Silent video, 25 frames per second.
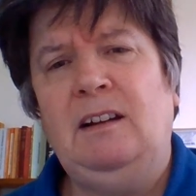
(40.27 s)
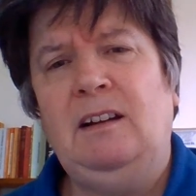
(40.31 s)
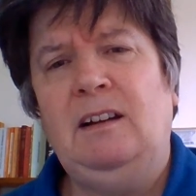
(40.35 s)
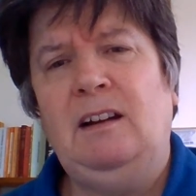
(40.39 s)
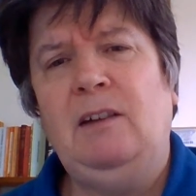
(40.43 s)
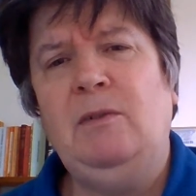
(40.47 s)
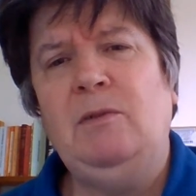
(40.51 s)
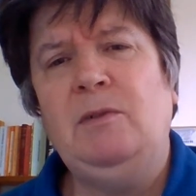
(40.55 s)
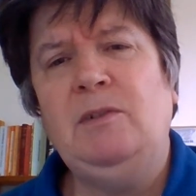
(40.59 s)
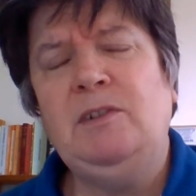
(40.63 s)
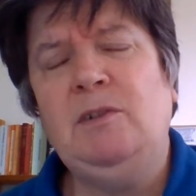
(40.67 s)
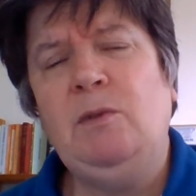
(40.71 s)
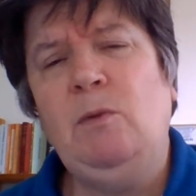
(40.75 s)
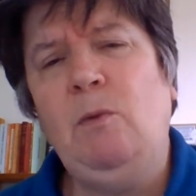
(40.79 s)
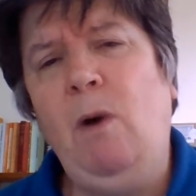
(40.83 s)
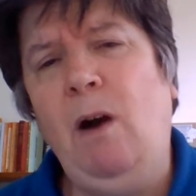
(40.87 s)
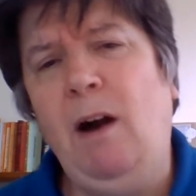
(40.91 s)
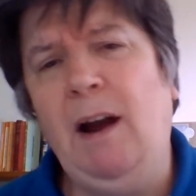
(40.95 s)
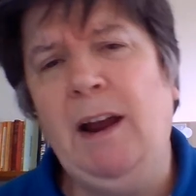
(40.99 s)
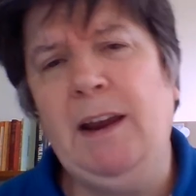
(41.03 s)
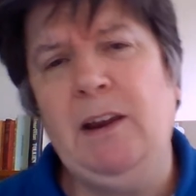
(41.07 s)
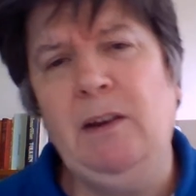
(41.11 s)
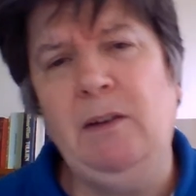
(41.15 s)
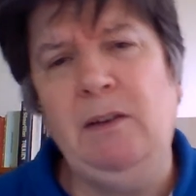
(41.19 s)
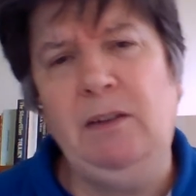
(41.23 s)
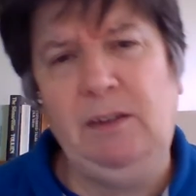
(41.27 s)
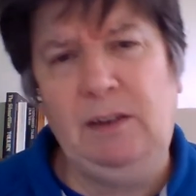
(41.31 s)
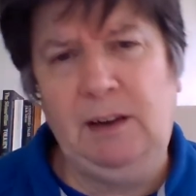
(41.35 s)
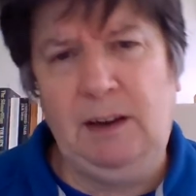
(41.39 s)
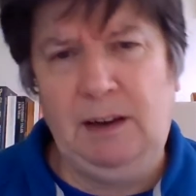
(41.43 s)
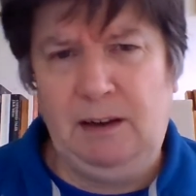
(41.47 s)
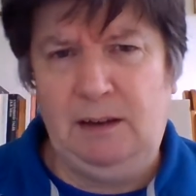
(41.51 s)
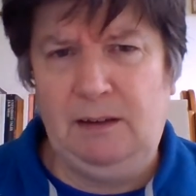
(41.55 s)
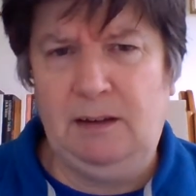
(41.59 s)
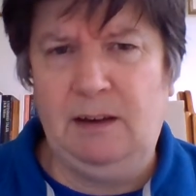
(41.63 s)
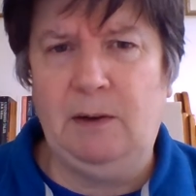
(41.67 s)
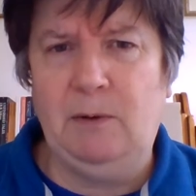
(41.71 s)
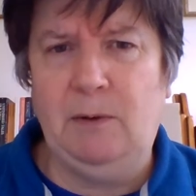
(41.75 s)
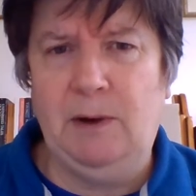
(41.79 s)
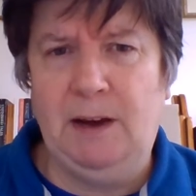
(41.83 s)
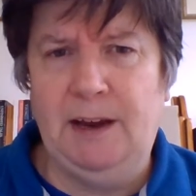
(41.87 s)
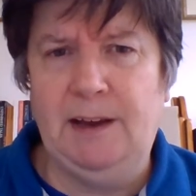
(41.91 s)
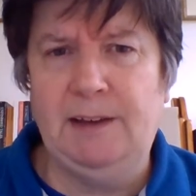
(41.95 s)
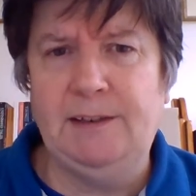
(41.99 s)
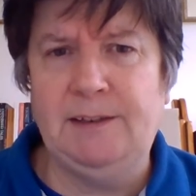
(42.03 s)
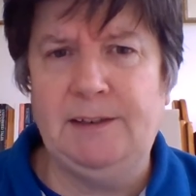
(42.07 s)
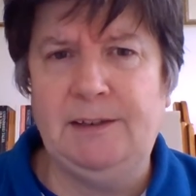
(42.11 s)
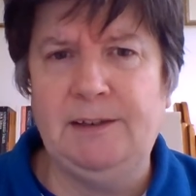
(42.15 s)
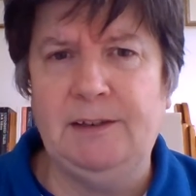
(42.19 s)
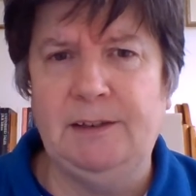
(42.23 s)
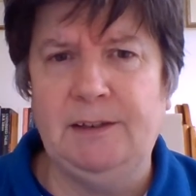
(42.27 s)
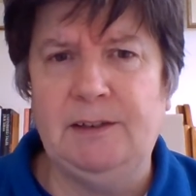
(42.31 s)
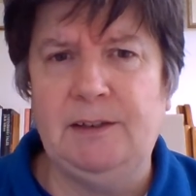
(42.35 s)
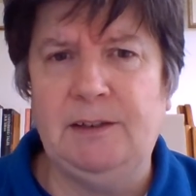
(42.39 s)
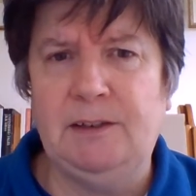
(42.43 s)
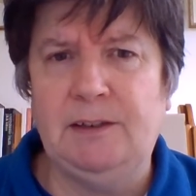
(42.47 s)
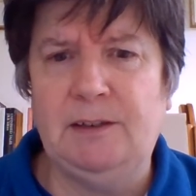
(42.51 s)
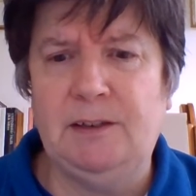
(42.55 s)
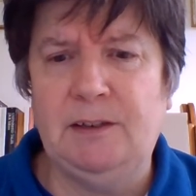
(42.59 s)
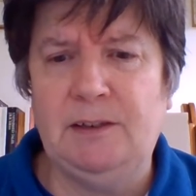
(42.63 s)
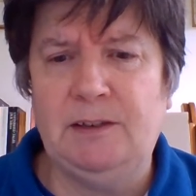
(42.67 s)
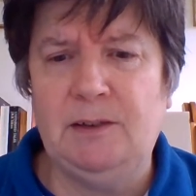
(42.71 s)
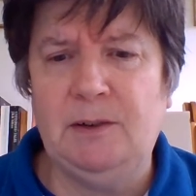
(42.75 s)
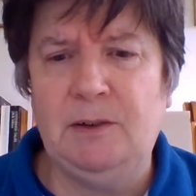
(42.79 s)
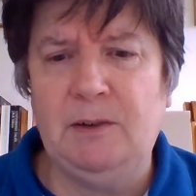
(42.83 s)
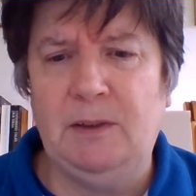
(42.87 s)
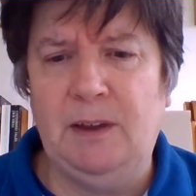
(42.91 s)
I wonder why you think they were hesitant to do